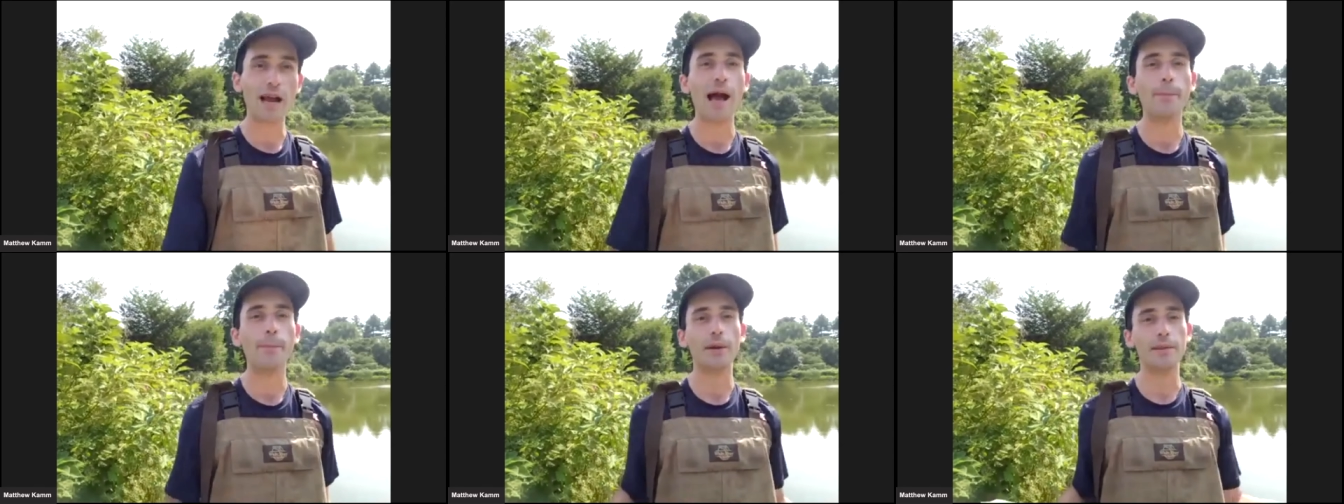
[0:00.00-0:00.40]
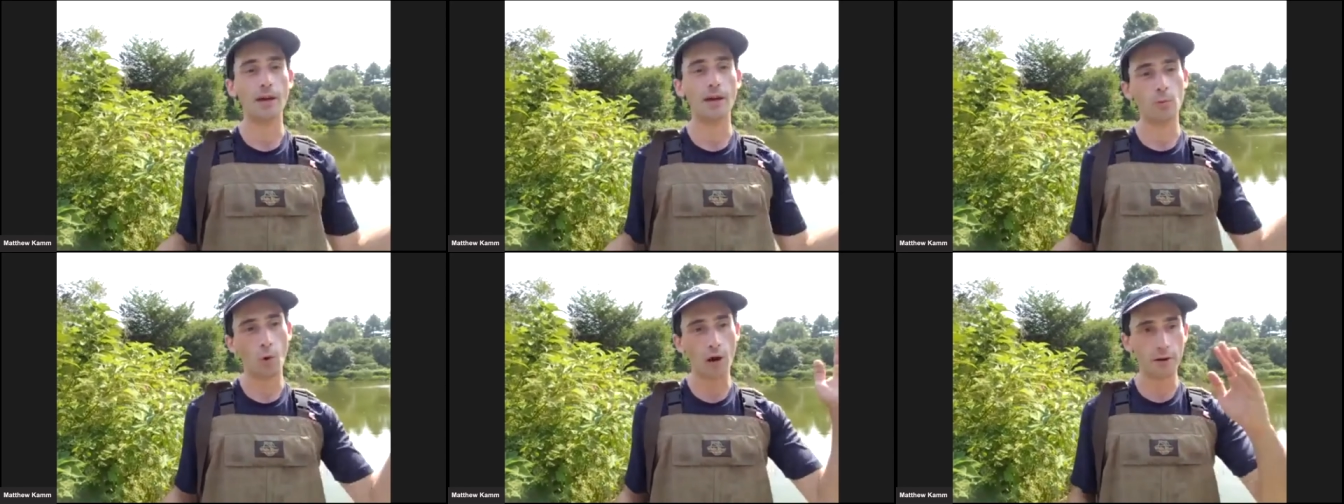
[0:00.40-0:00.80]
and then
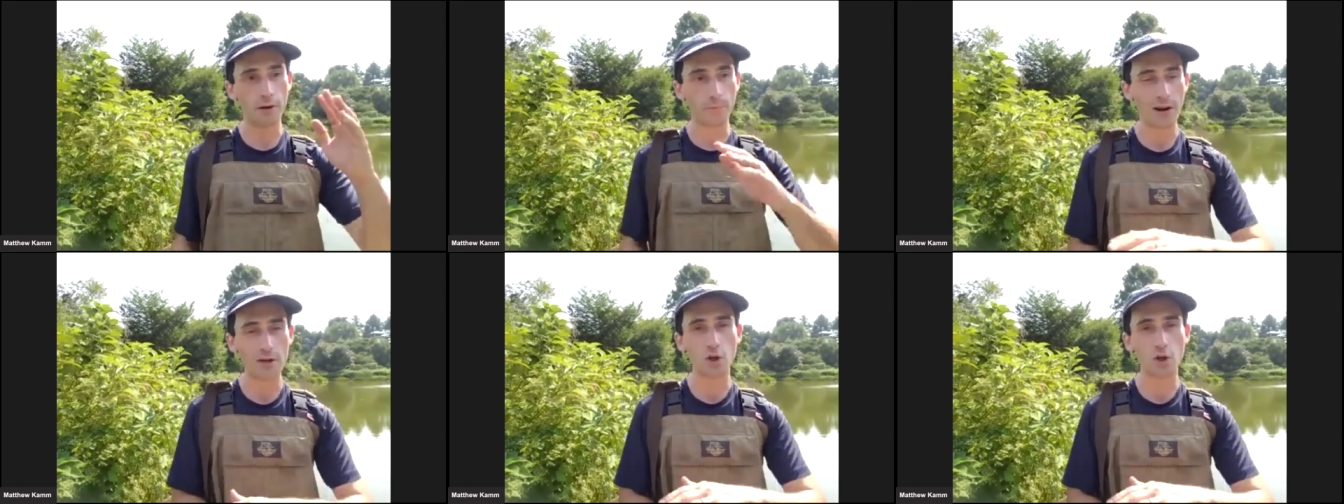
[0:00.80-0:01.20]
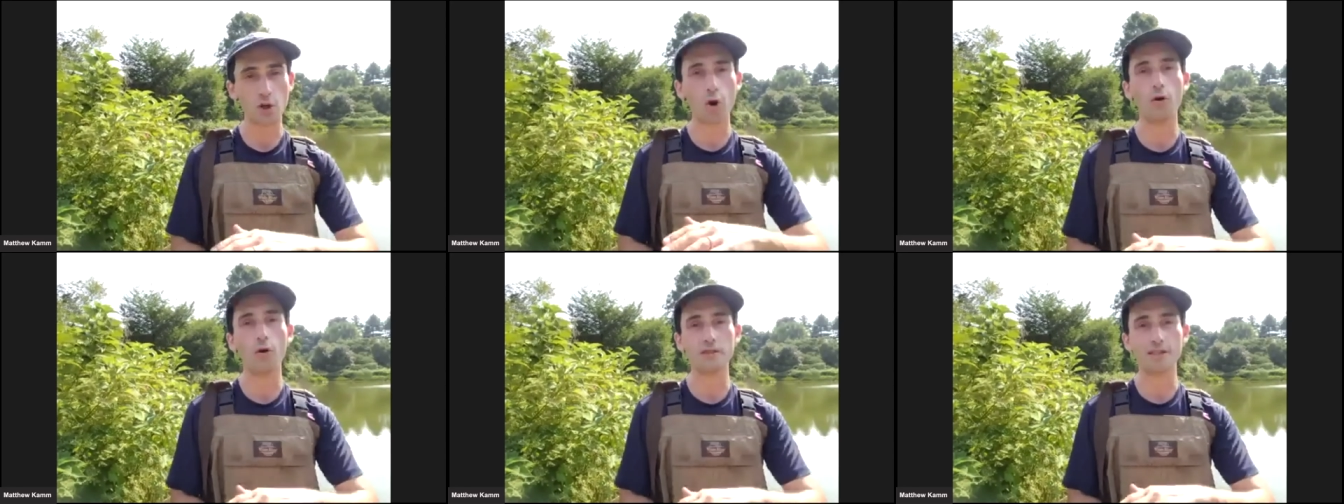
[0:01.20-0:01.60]
water pressure holds
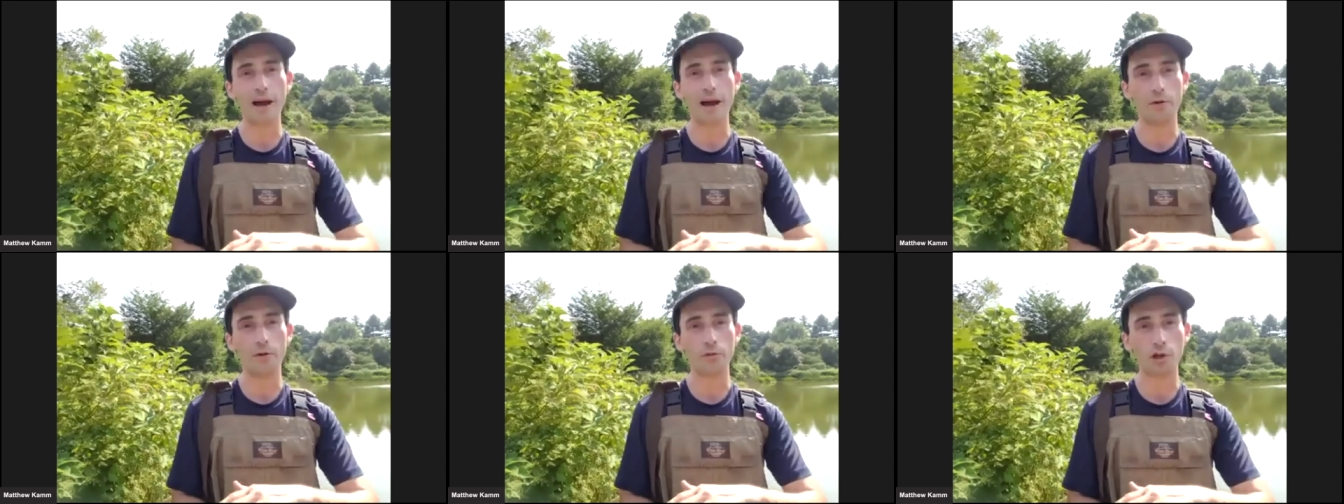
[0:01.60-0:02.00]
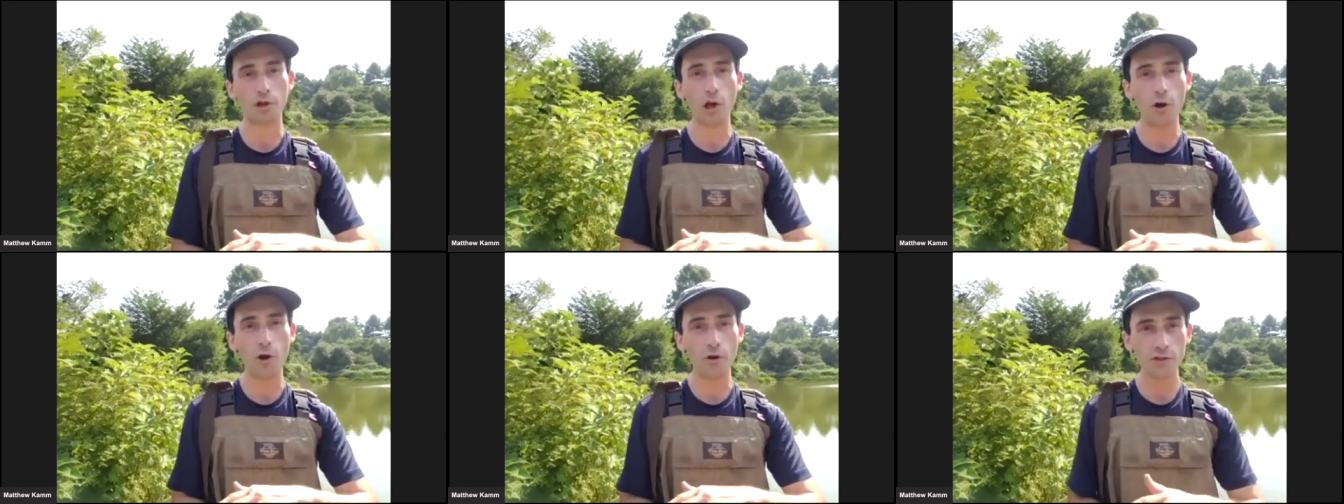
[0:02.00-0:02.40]
the mouth
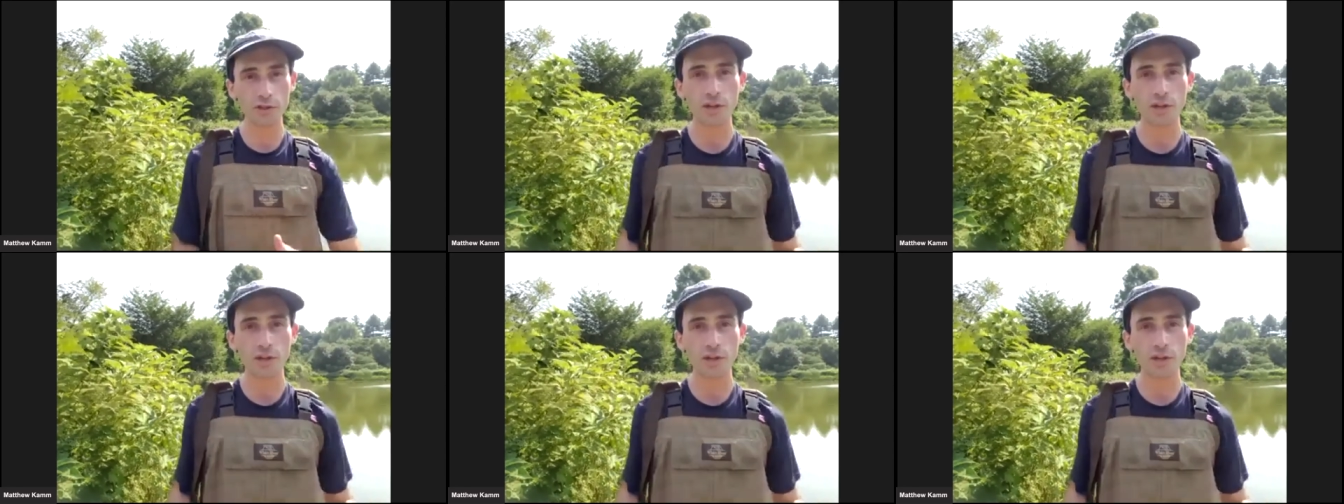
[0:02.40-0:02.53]
closed